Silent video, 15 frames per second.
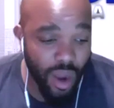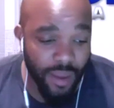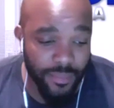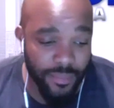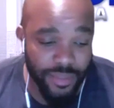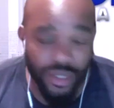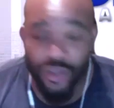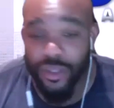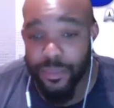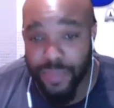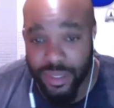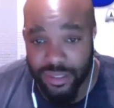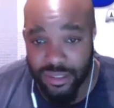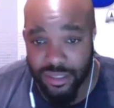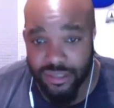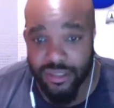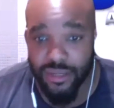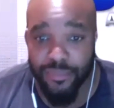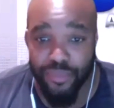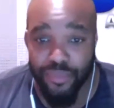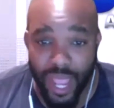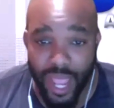you know, your big sister, the
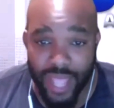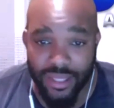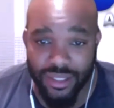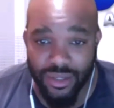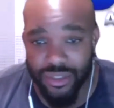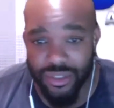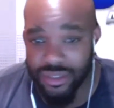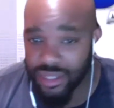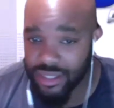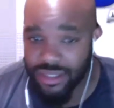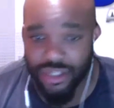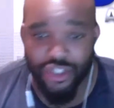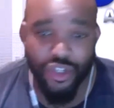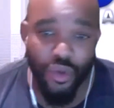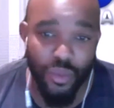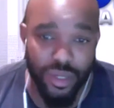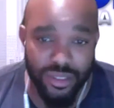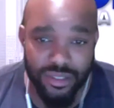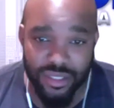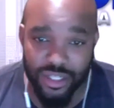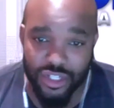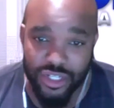brat, you know, she does this show with us,
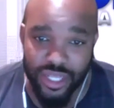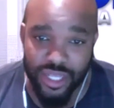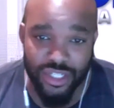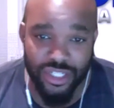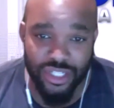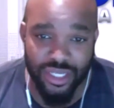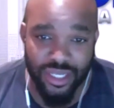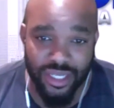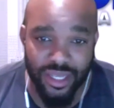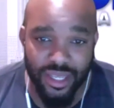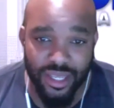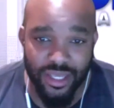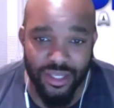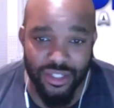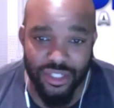Dish Nation. She